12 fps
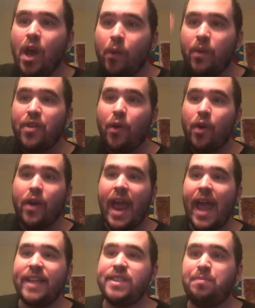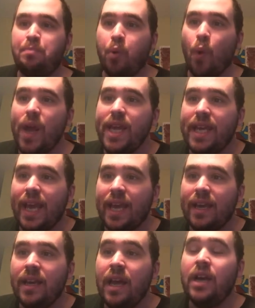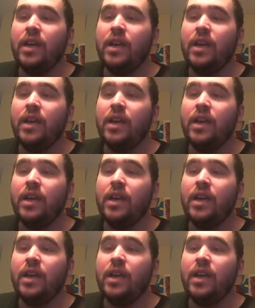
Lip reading: without our heads breaking